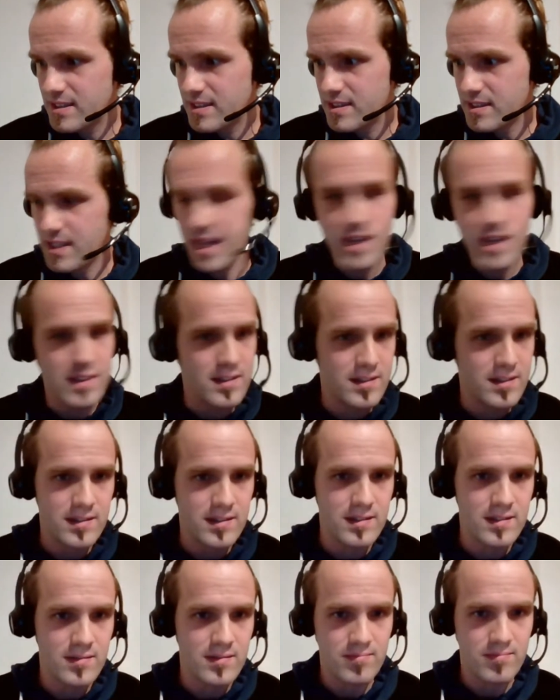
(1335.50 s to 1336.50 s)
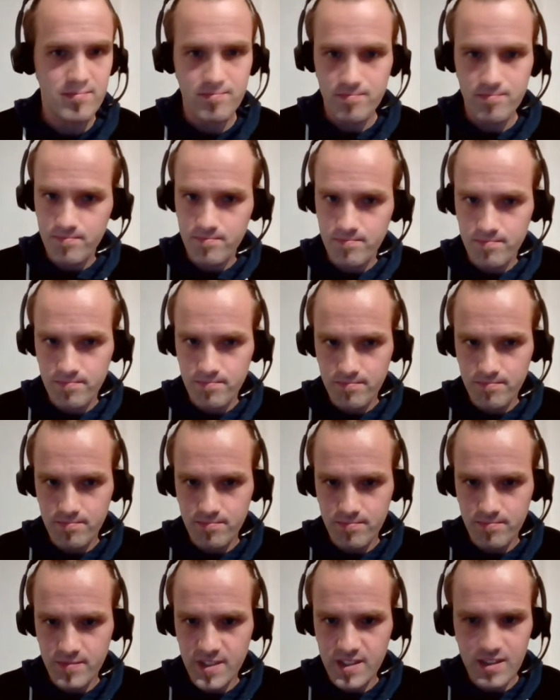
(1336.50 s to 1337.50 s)
yeah,
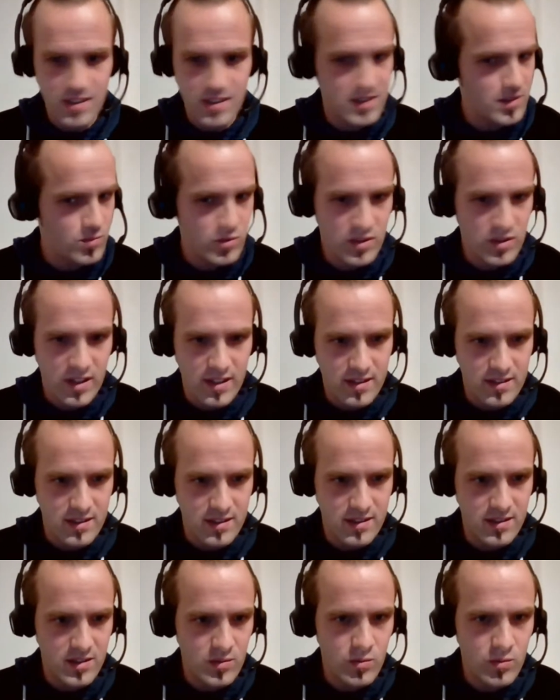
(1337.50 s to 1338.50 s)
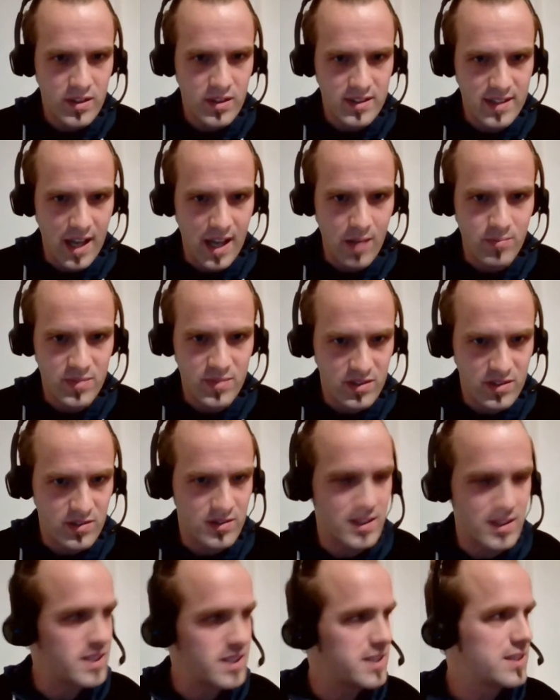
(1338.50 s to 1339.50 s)
this is what has happened
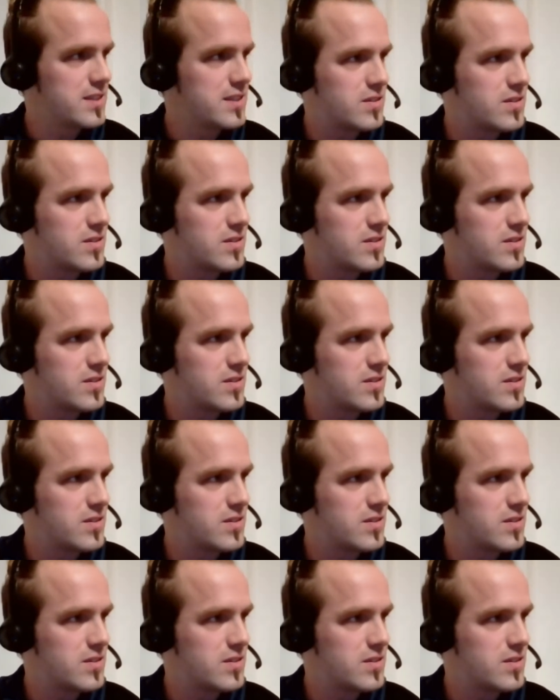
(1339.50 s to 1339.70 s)
today.